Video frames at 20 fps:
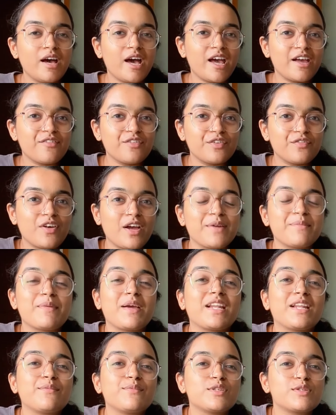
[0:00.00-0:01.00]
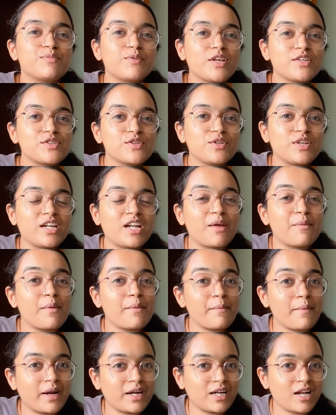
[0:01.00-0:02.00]
Hi everyone, my name is Prasun
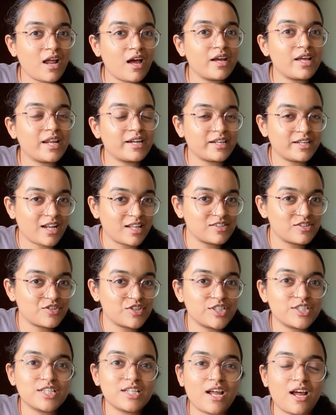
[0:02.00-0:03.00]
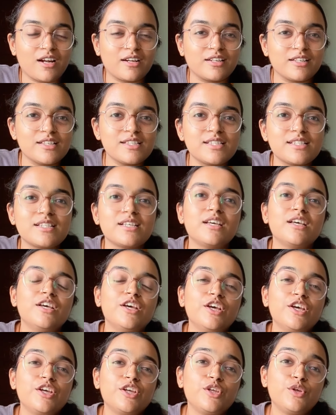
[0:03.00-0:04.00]
and I'm a mandala illustration artist.
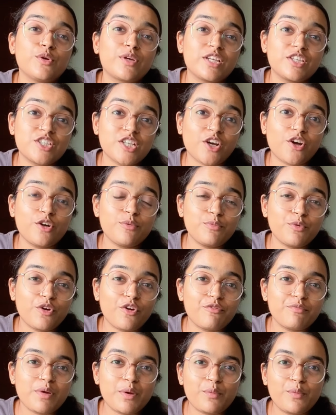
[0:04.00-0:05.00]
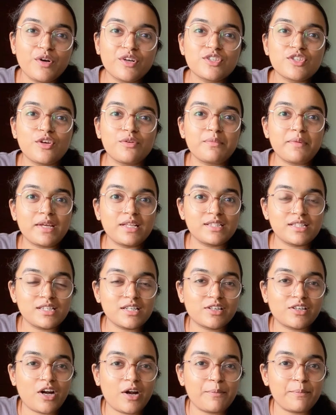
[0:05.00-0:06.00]
You can check out my works on my
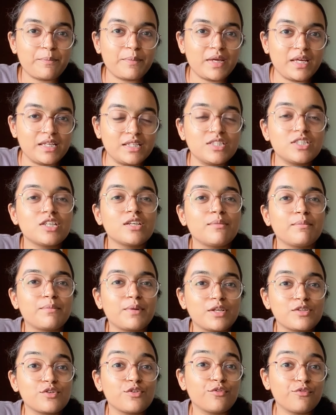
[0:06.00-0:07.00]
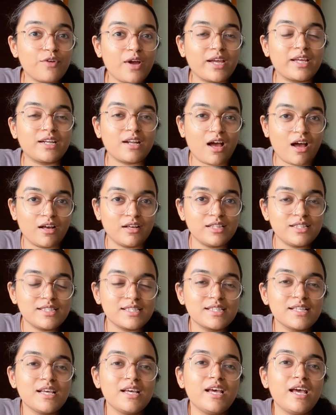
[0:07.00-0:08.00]
Instagram page, Prasun Fine Arts.
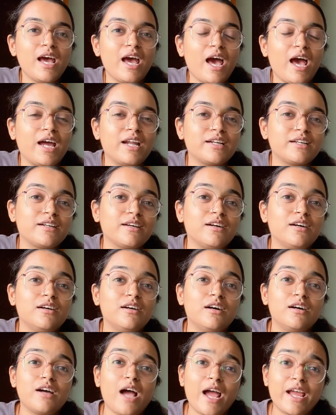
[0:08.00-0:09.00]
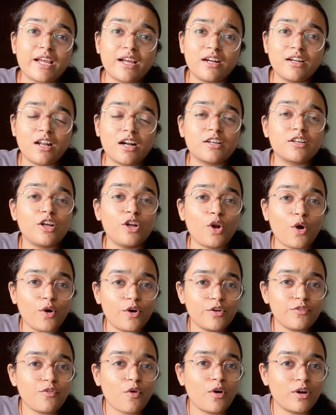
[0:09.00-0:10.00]
And I do a lot of
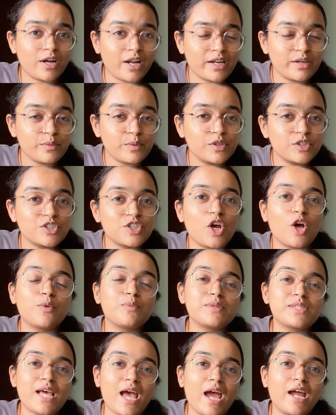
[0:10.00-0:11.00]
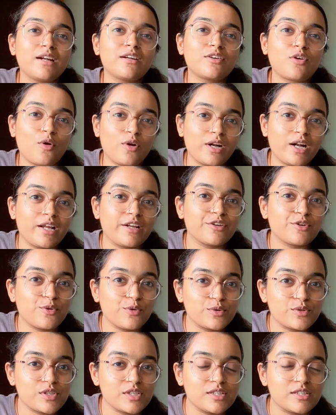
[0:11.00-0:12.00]
online workshops and courses.
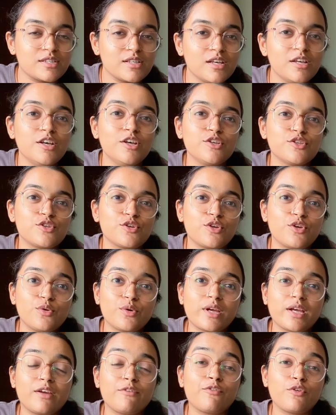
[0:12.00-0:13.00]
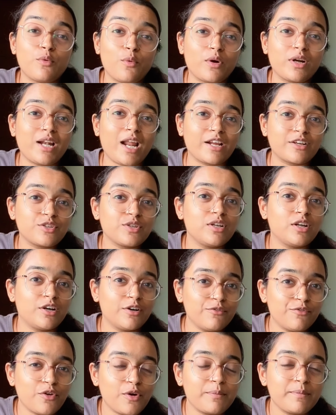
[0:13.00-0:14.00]
So if you'd like to learn from me, you can
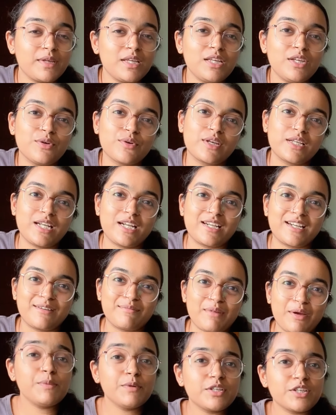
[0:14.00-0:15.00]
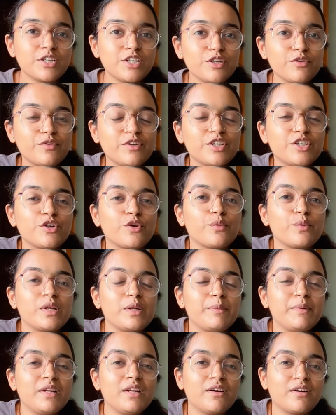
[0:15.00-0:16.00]
enroll for my sessions. In this video,
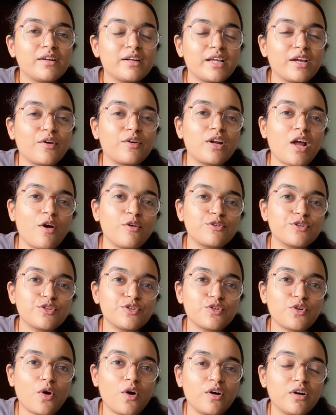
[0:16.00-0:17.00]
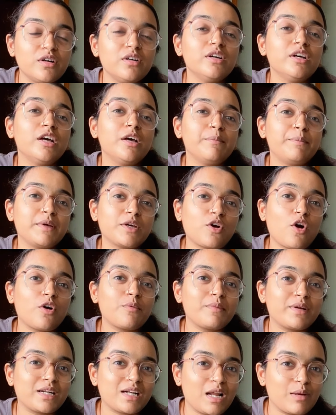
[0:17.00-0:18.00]
we'll be seeing on how to draw a peacock
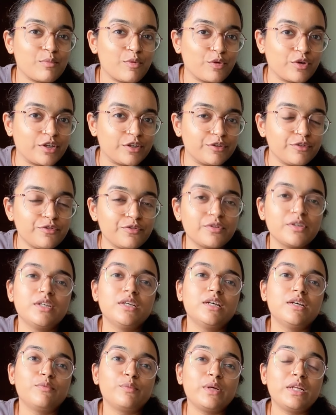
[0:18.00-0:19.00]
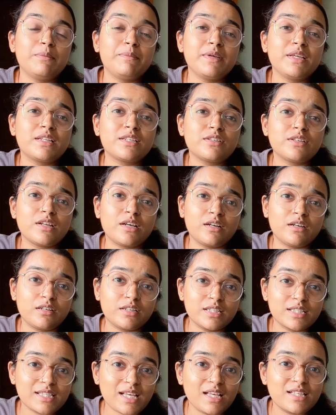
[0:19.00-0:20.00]
mandala motif. We'll also be
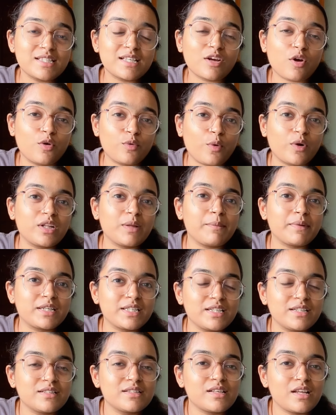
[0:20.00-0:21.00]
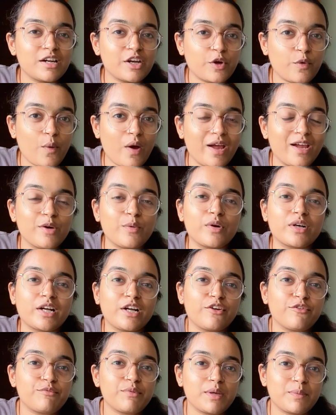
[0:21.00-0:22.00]
discussing on the materials required
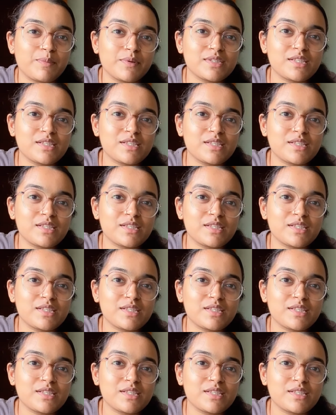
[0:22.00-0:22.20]
for and the